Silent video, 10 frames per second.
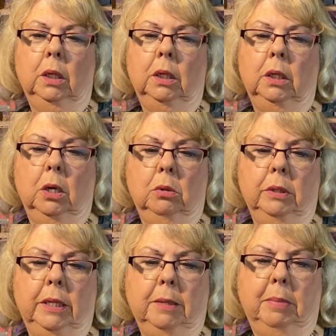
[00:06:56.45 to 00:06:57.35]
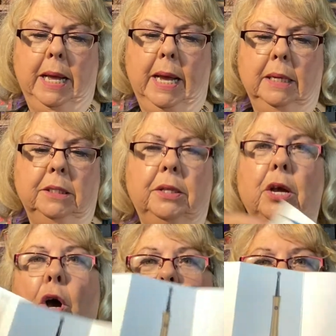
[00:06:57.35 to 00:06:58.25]
gold and the black. So they
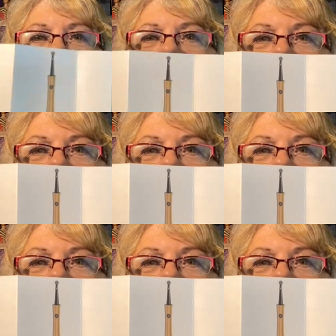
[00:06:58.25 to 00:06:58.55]
all,